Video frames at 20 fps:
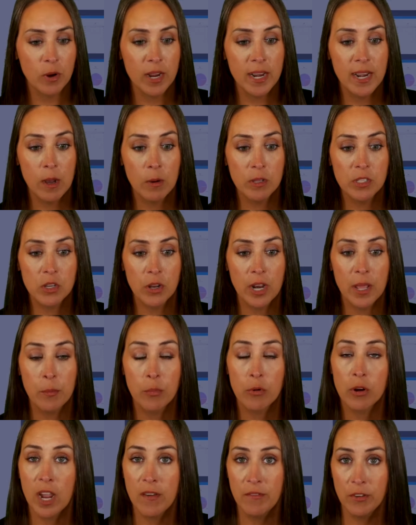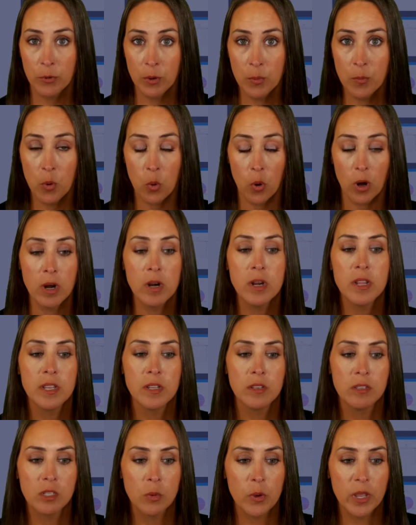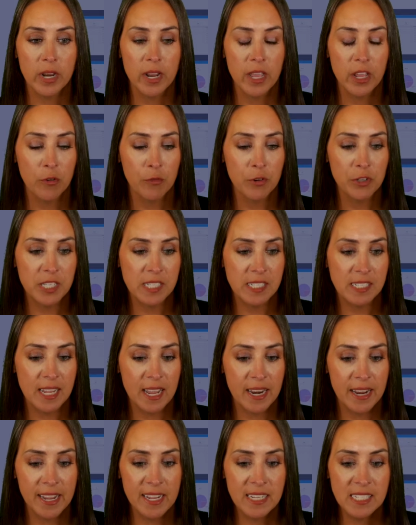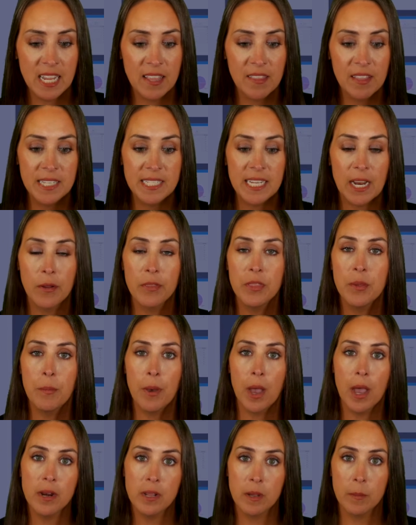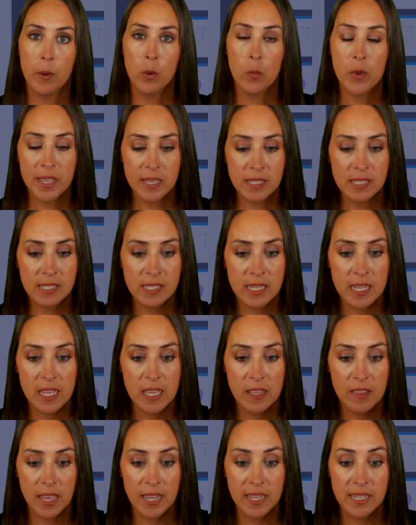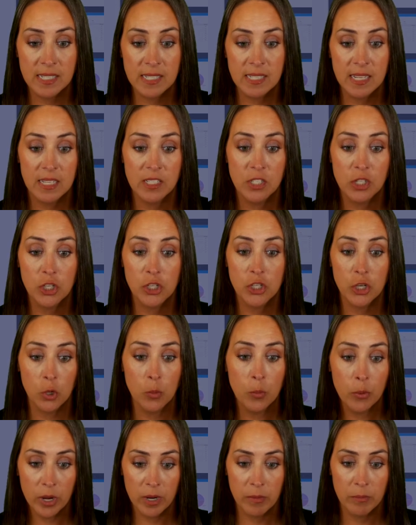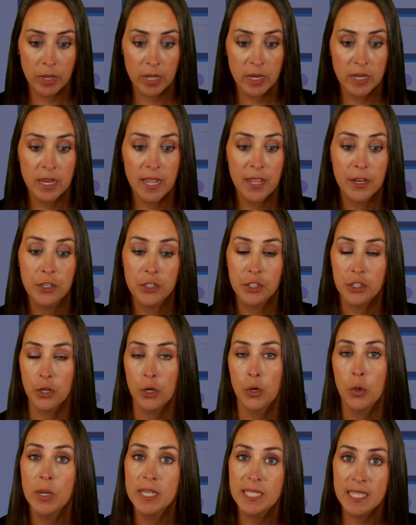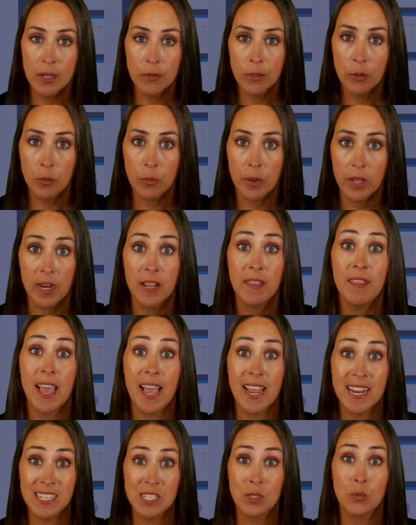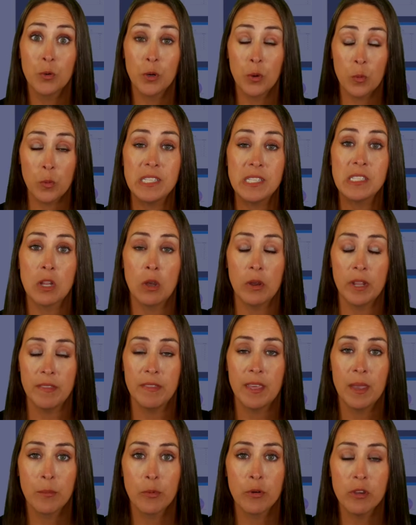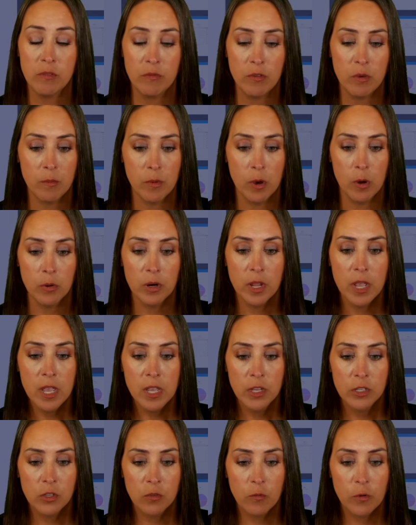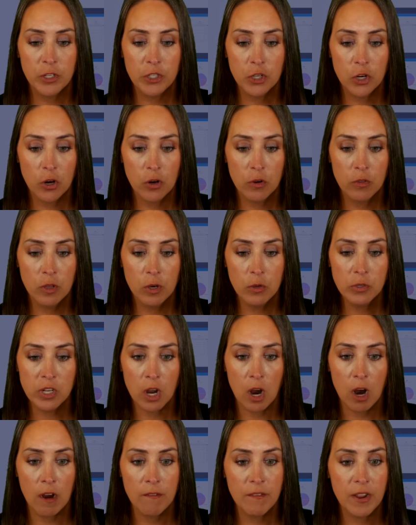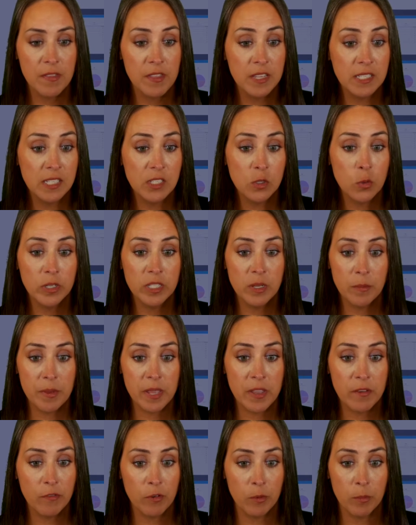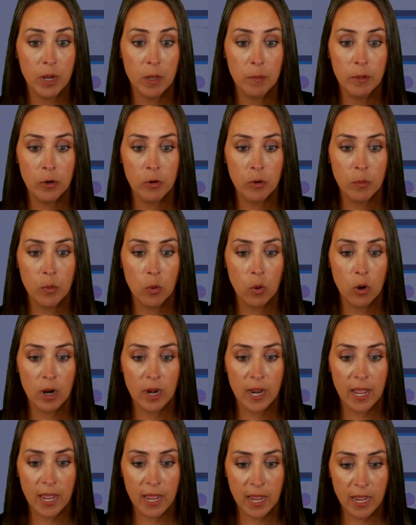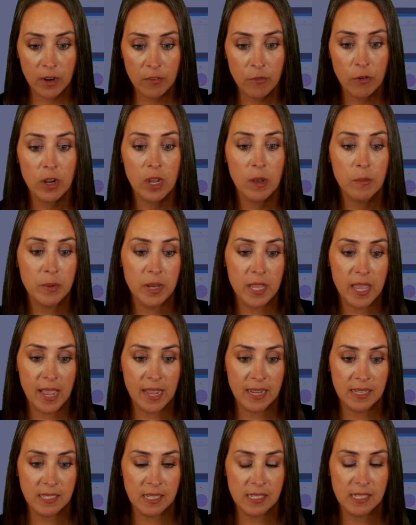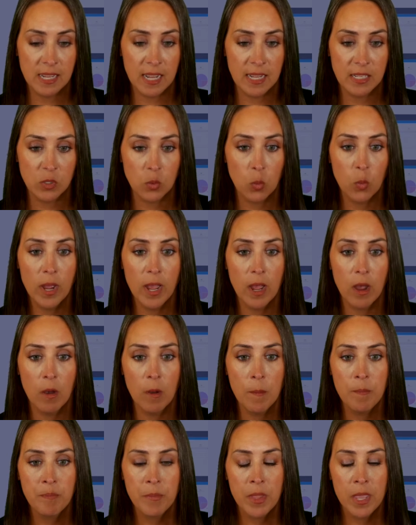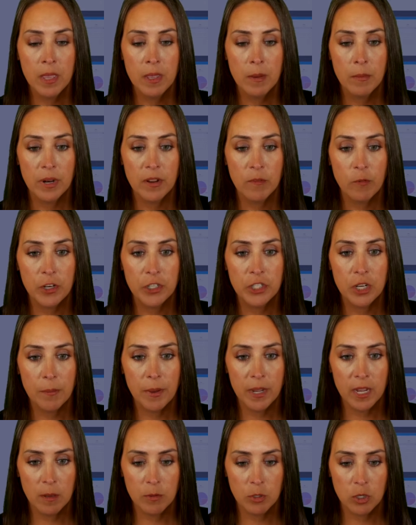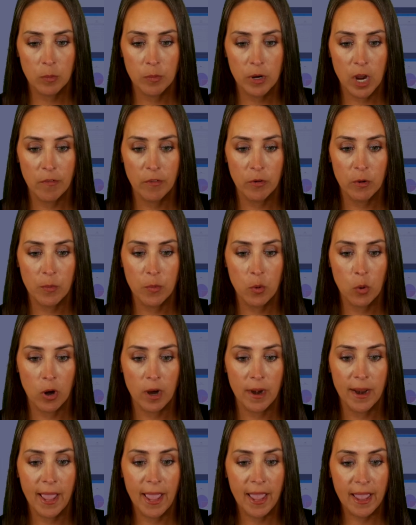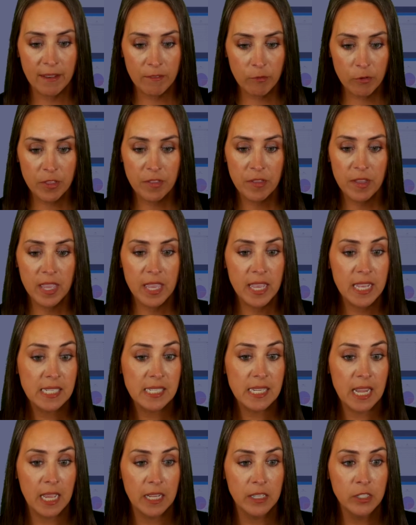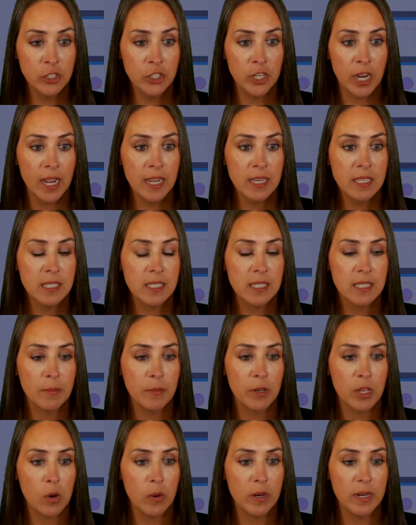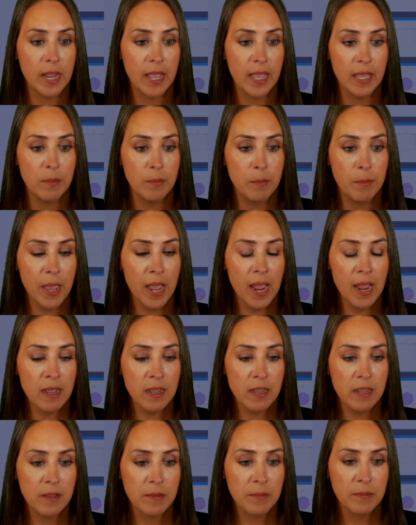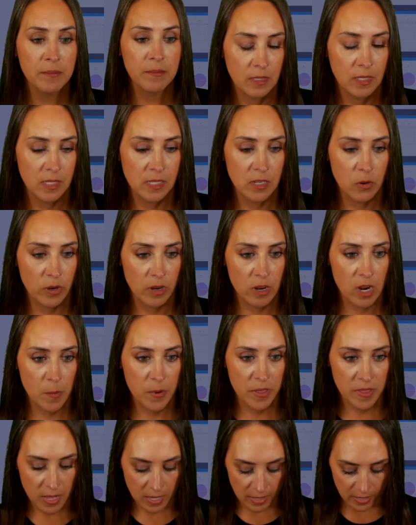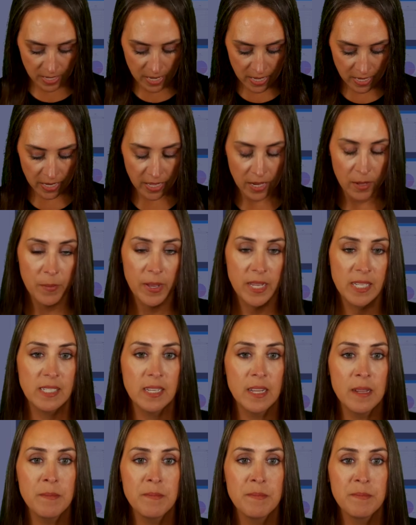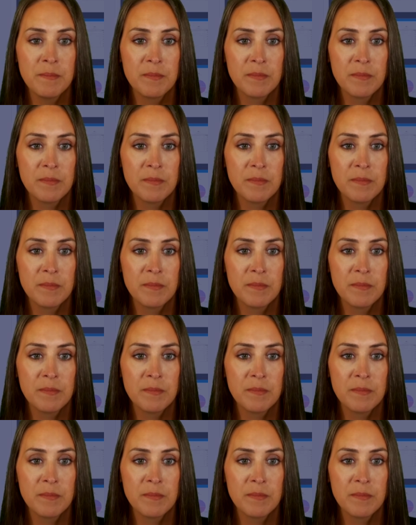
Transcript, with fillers: and right now it's on a private report, so we can head over to settings, and then down at the bottom we can see that it says show print button and show download button, and that is we saw in that preview mode. So if we turn those off, and this is going to be for public report and for company access as well, but if we jump back up to our private report, everything is unchecked. I'm going to go ahead and head back. Let's go ahead and copy that link and get it pasted.